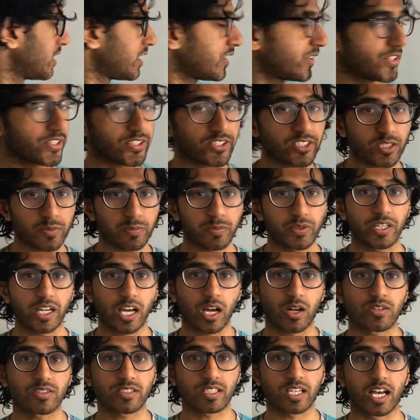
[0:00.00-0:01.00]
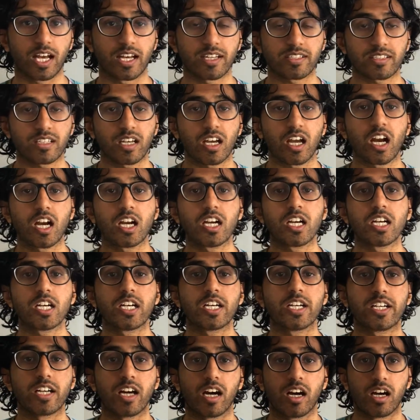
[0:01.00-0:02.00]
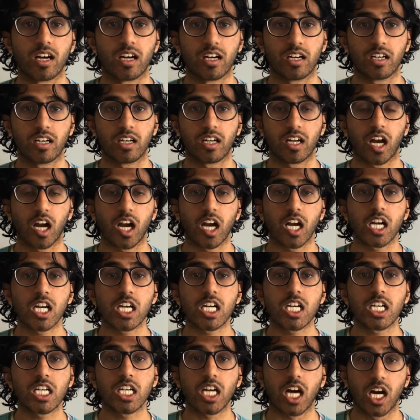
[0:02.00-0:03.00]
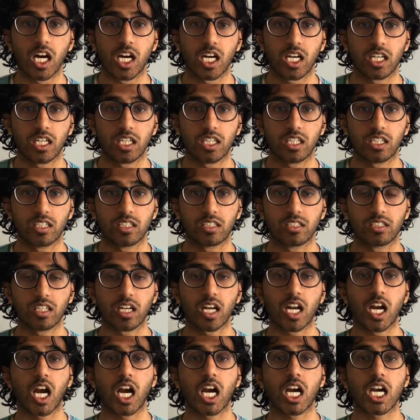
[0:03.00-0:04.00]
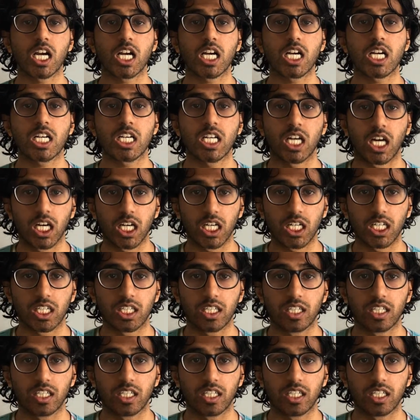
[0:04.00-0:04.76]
This is pronounced as ta, ta, ta.